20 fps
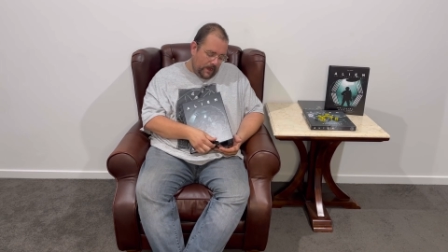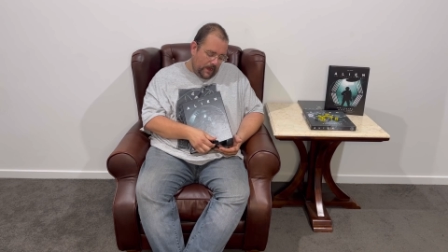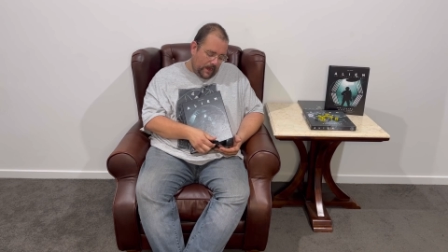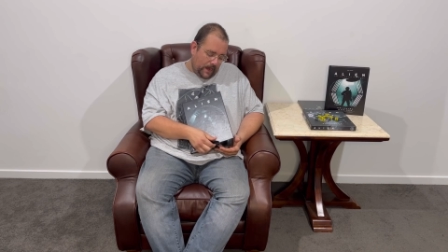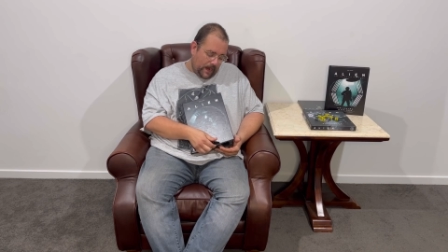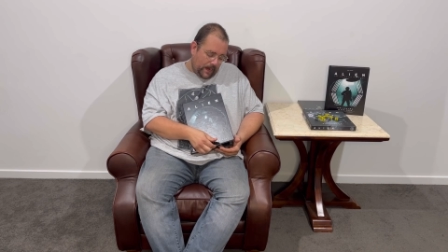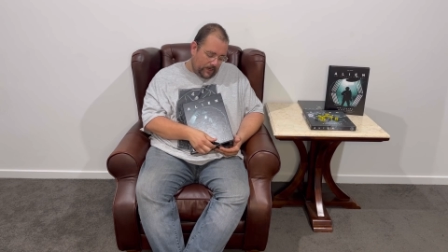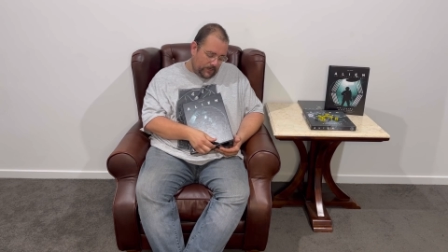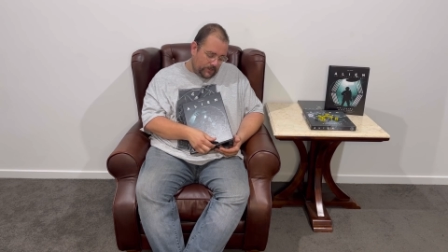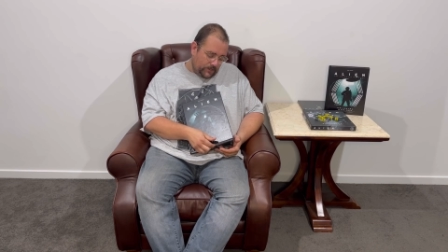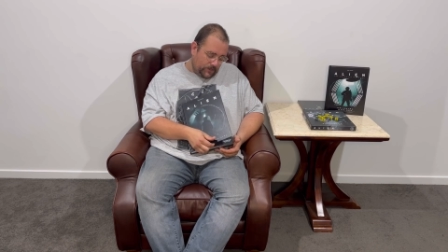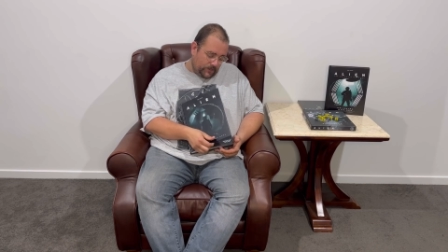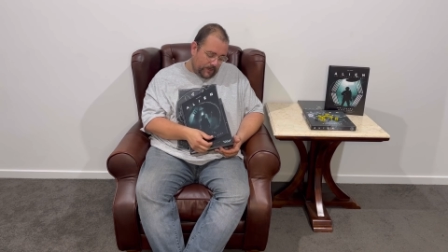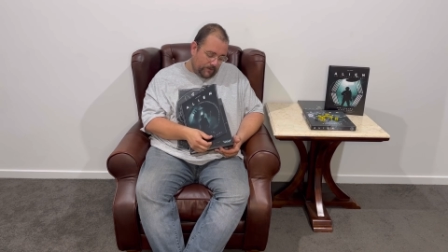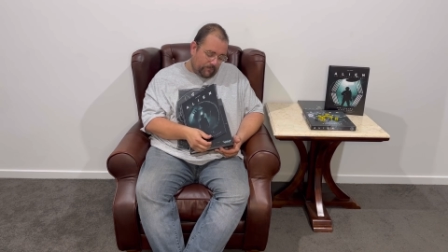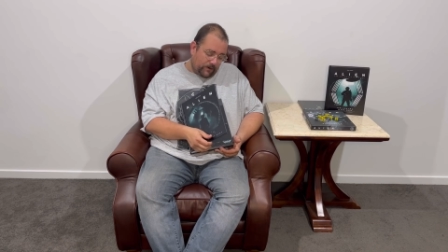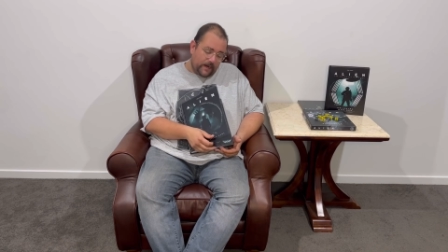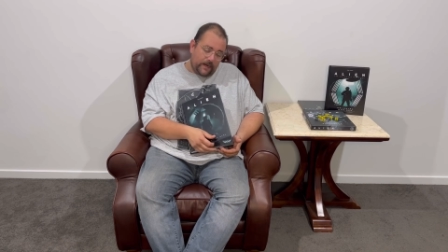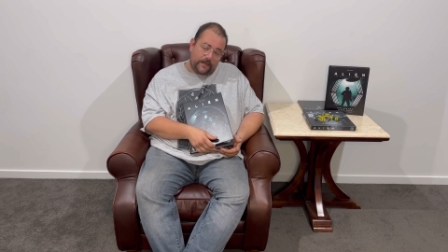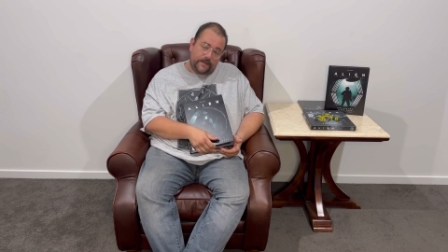and they
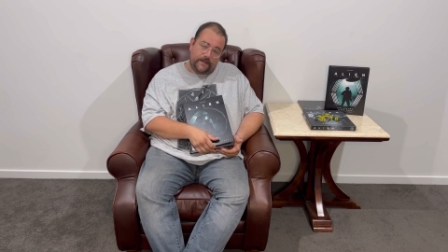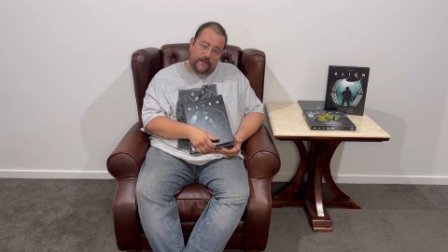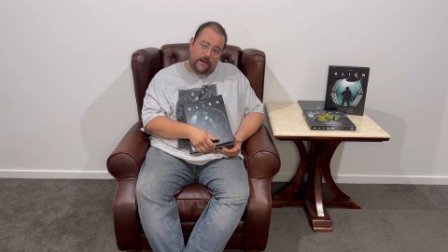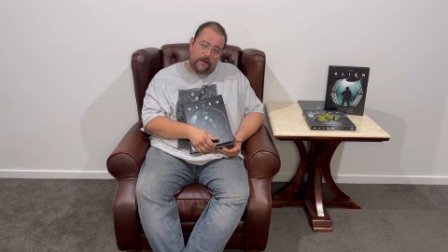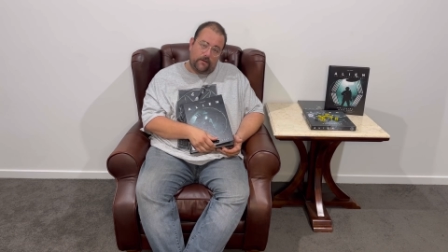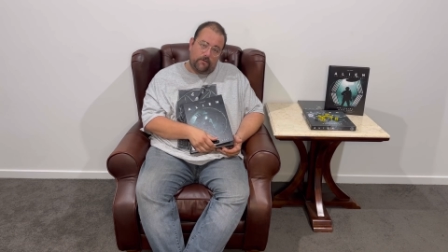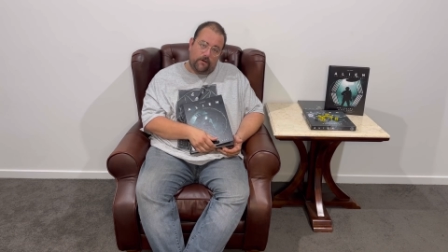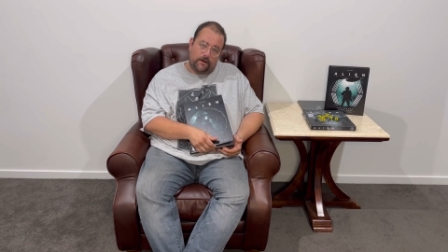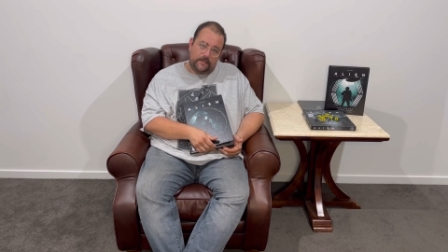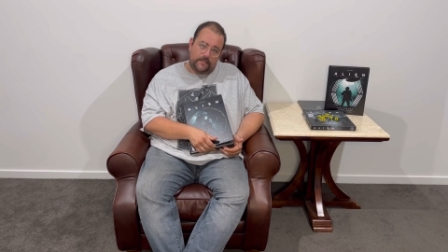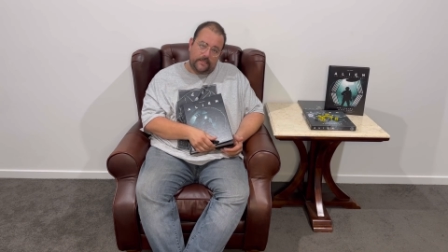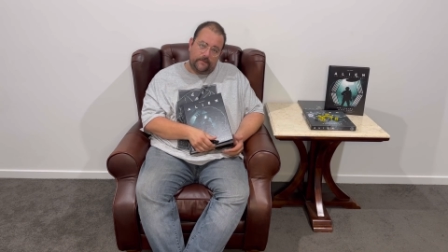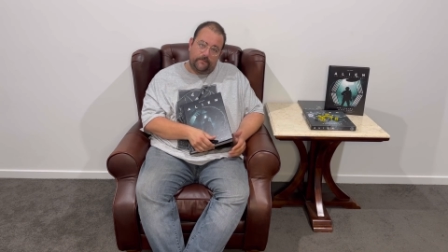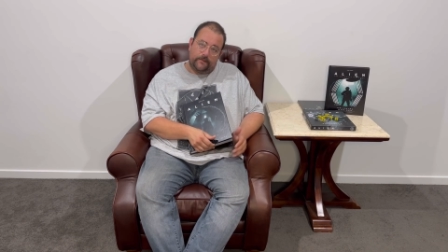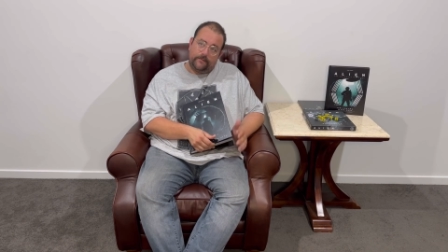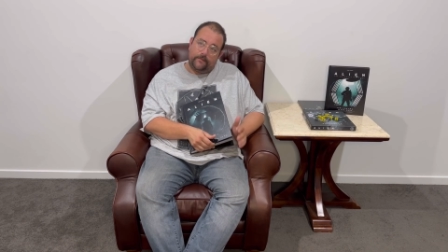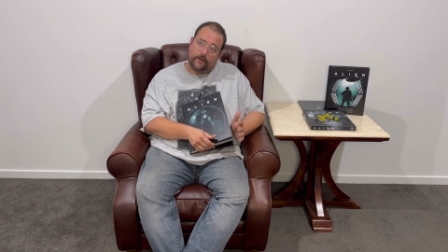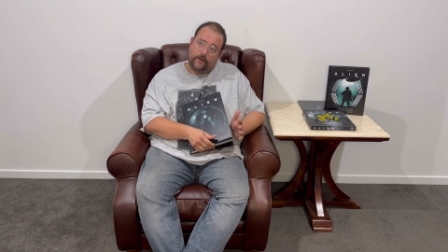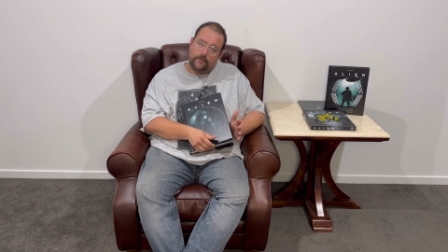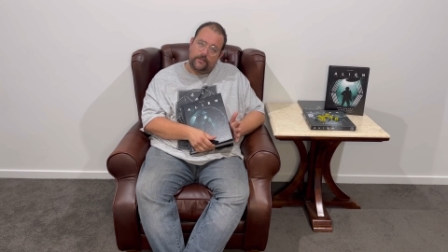break it down quite simply
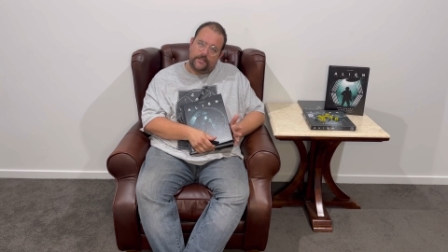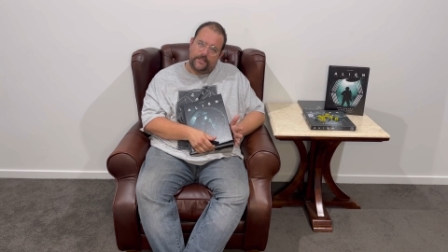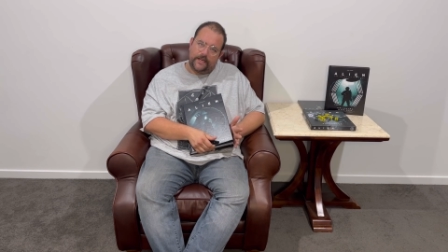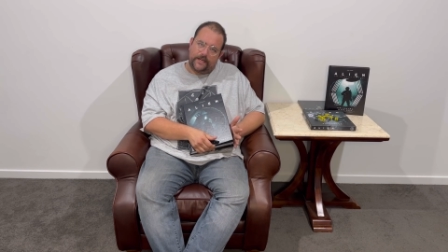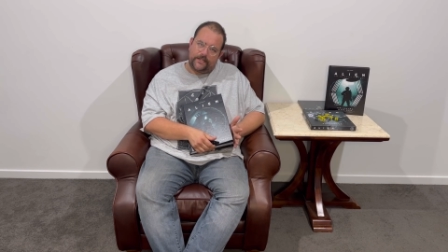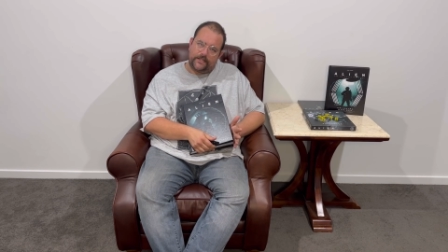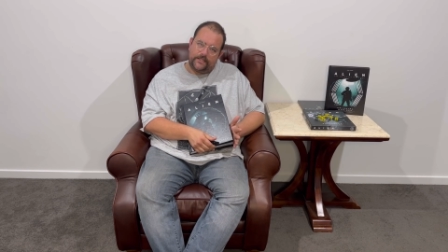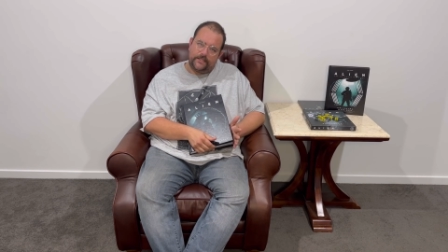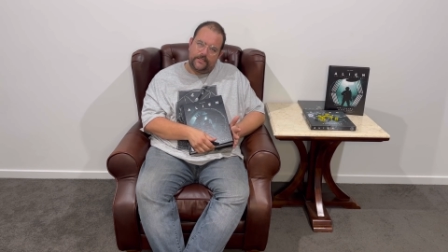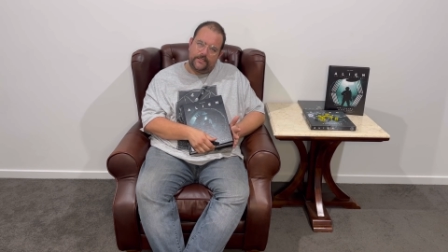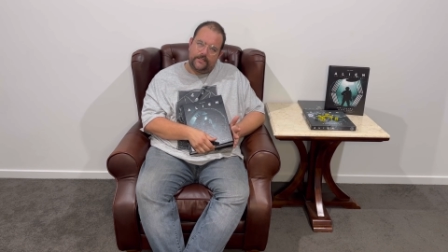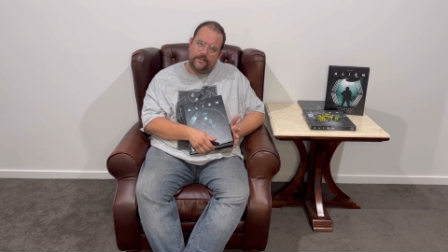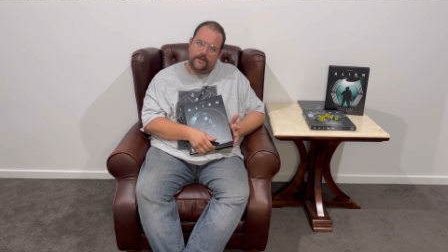by good sections,